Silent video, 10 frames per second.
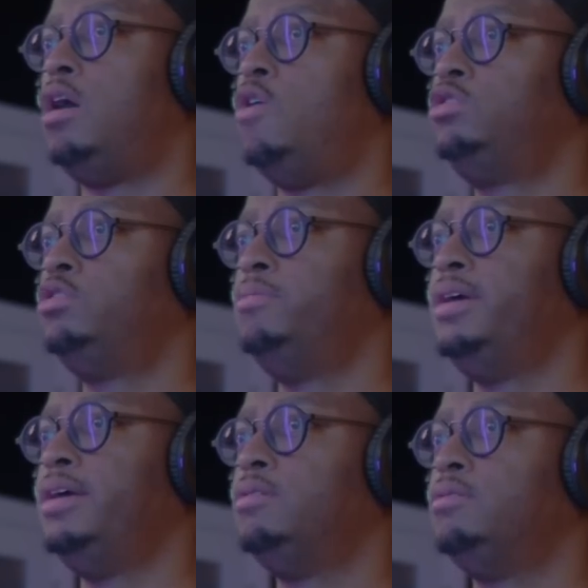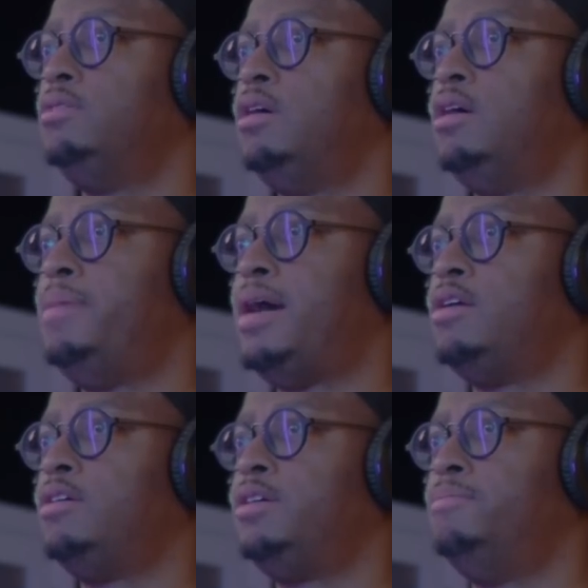the ultimate
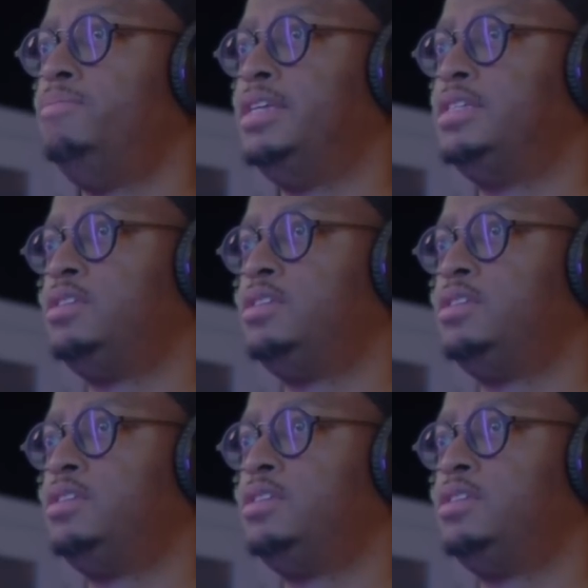amount of,